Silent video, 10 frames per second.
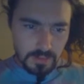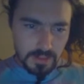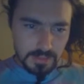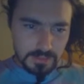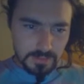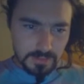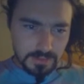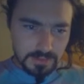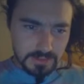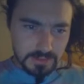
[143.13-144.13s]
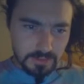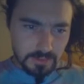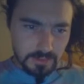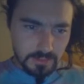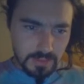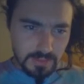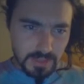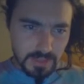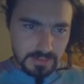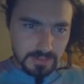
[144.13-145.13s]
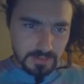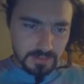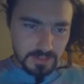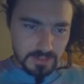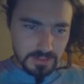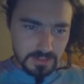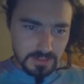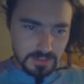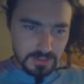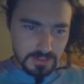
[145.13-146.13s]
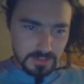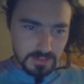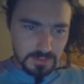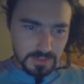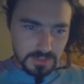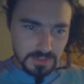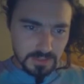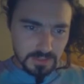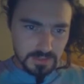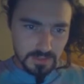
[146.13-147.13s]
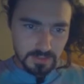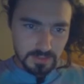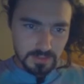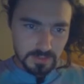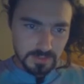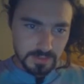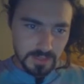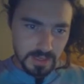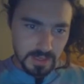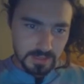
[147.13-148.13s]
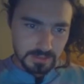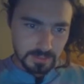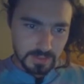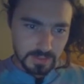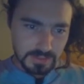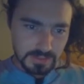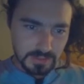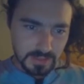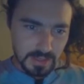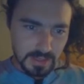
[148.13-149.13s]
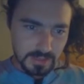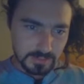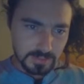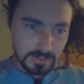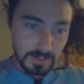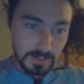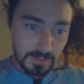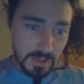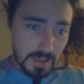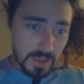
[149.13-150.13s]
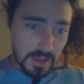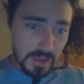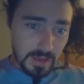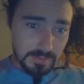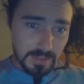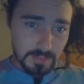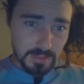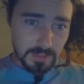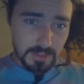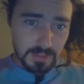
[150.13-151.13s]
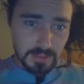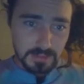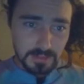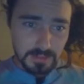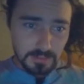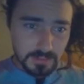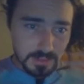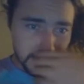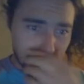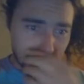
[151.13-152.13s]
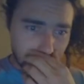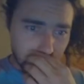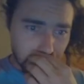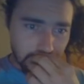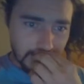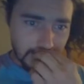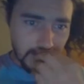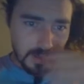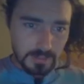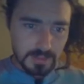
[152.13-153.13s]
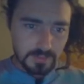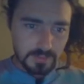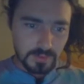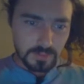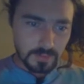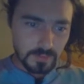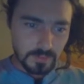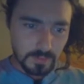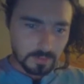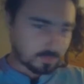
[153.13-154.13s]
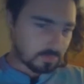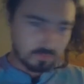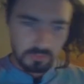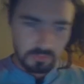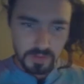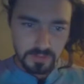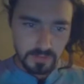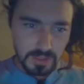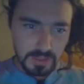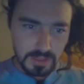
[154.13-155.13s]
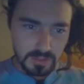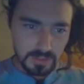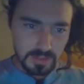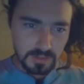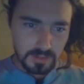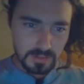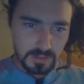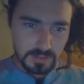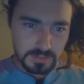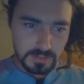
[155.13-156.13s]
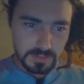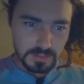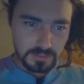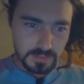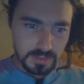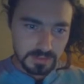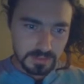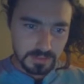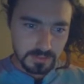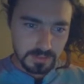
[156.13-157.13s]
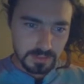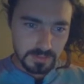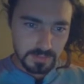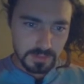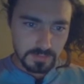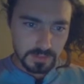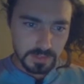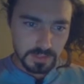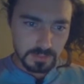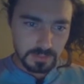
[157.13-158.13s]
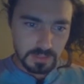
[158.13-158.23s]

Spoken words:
I typically just scroll right past all the engines and transmissions. They're typically the highest price selling items, but I'm not planning on dealing with the shipping. I mean, if you run a freight company or you know somebody who does and you can ship these for cheap,